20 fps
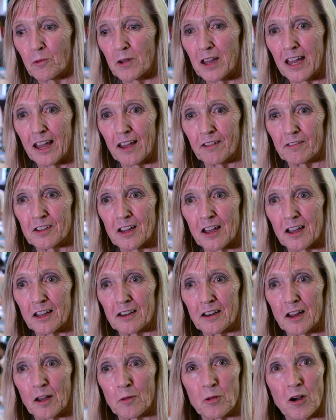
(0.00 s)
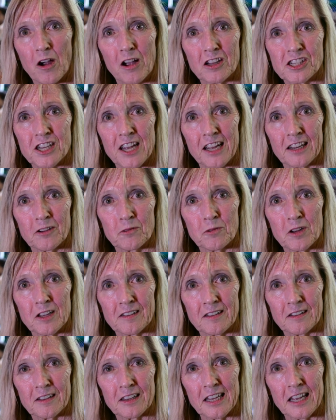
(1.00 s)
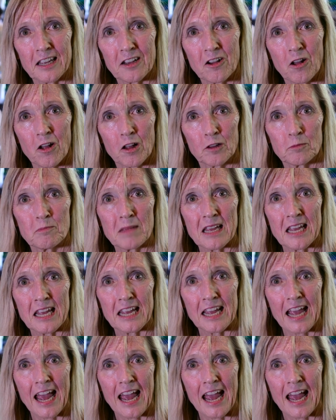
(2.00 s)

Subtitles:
we have done a project recently called Me